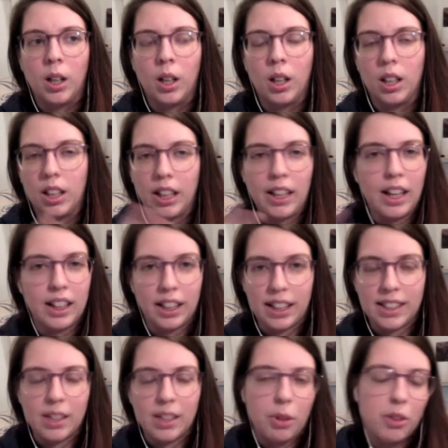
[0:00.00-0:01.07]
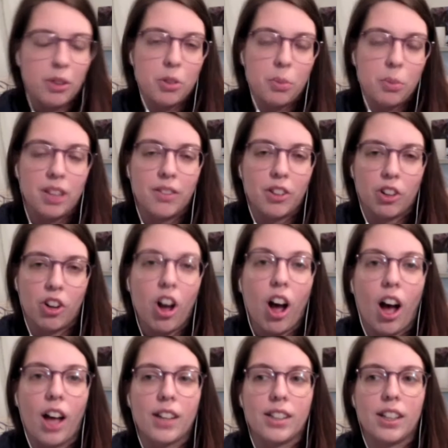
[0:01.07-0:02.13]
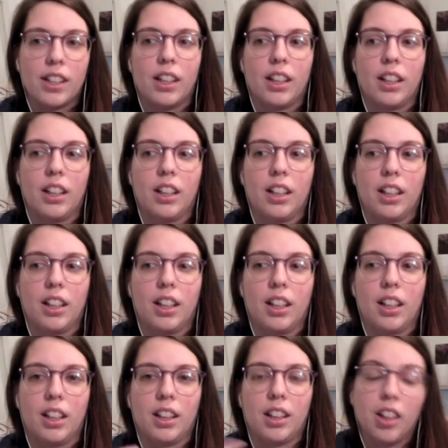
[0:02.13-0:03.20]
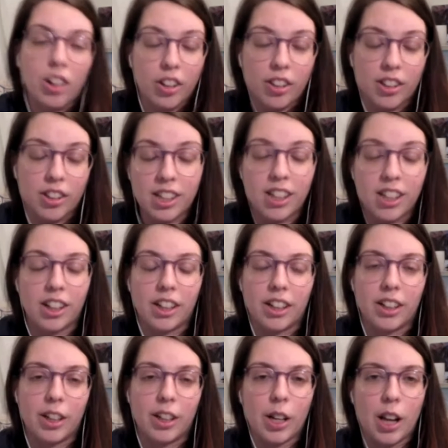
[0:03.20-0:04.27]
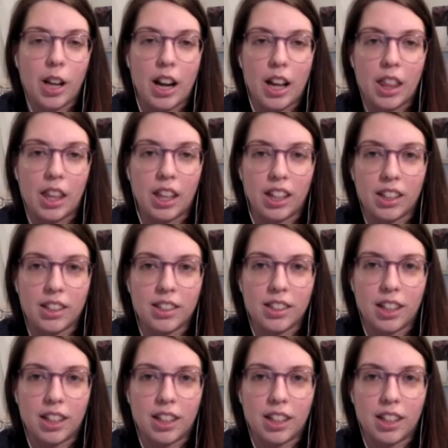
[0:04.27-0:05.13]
but yeah, like I said, whether you believe it or not, the Earth is here, and I think it's